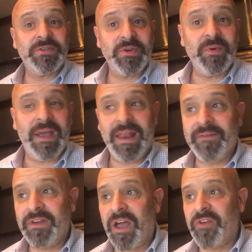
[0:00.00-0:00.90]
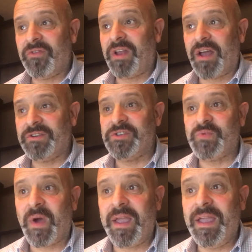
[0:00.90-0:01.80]
to 1100 Hunters
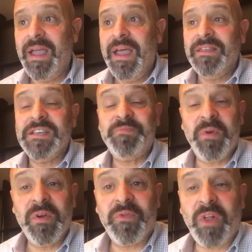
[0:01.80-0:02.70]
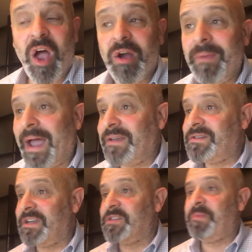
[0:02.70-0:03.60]
Way. This beautiful home has
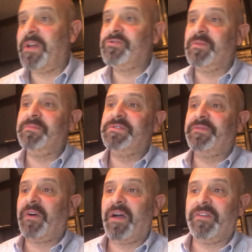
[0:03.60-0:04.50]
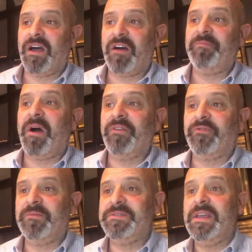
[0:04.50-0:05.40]
6 bedrooms, 5.5
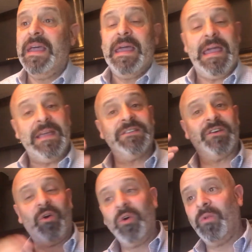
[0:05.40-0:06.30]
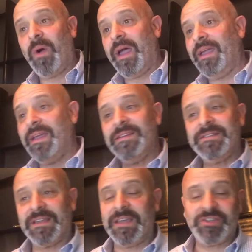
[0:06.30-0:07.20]
bathrooms. Here's the hallway, here's
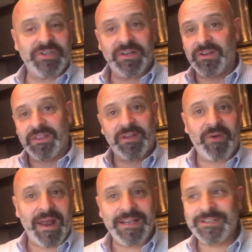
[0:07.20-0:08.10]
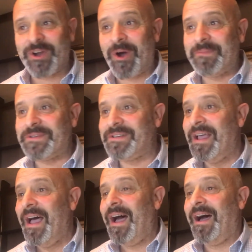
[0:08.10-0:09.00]
the kitchen, look at the granite tops.
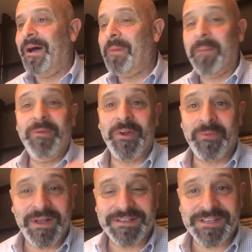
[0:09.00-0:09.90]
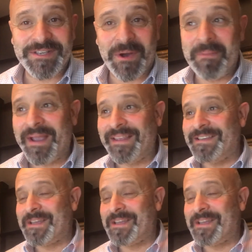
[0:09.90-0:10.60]
I'm not a realtor, so I'm making this